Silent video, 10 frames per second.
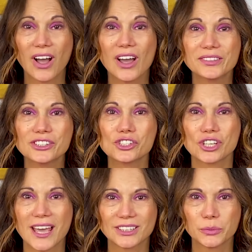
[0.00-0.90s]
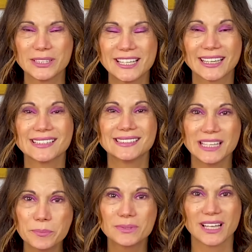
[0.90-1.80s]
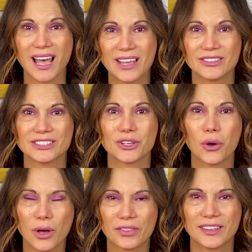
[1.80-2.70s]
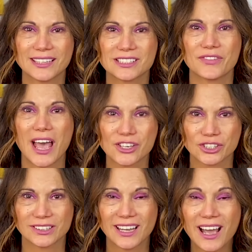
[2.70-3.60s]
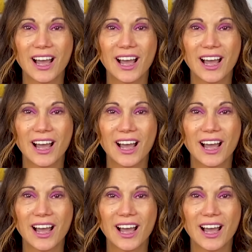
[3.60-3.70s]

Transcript: On this channel, we take a deep dive into all things fashion.